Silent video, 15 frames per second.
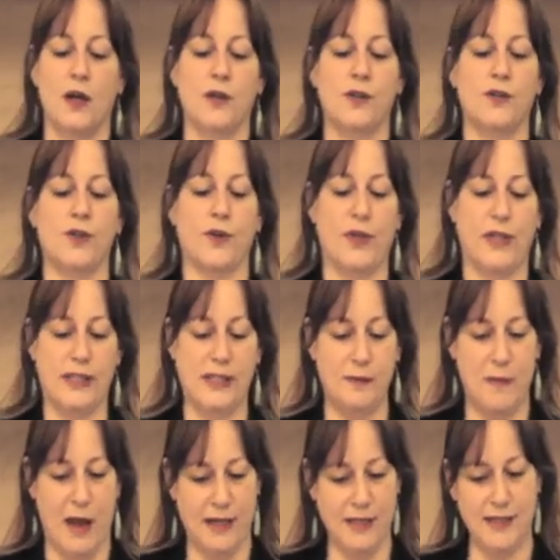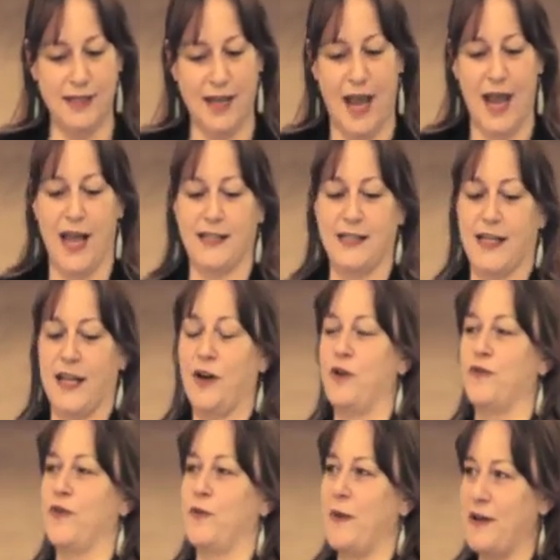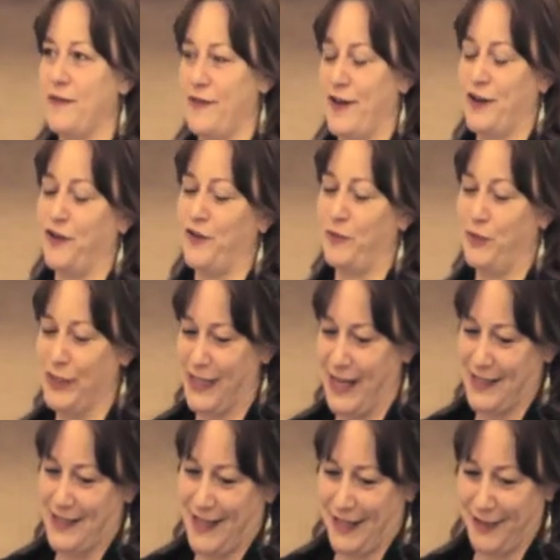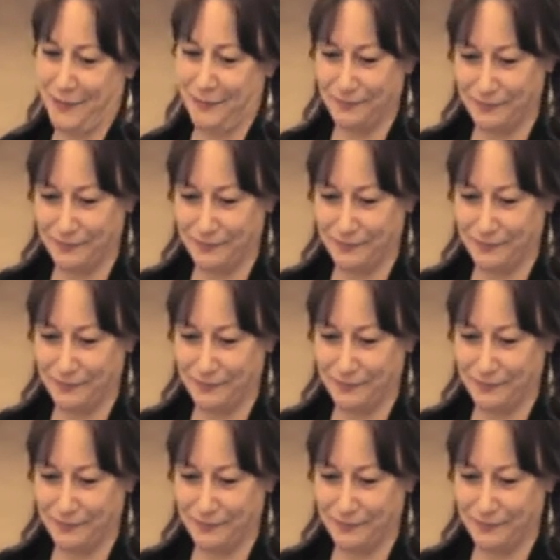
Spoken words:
So this meant I had to get over my fear of presenting.